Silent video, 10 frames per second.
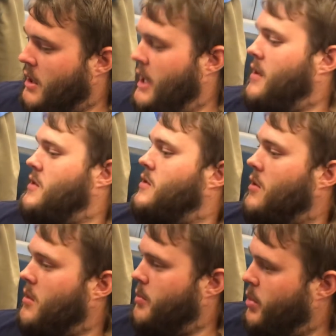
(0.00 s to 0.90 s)
he can
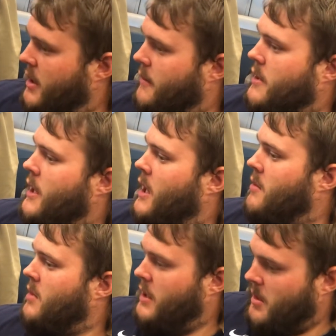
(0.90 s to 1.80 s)
start, play every
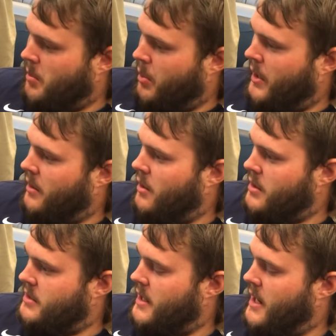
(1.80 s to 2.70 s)
game, and he can play a lot
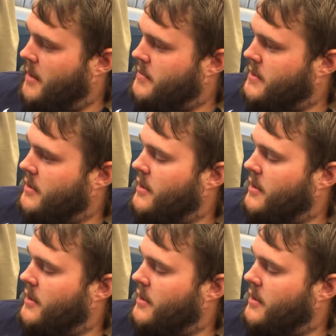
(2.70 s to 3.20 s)
of snaps.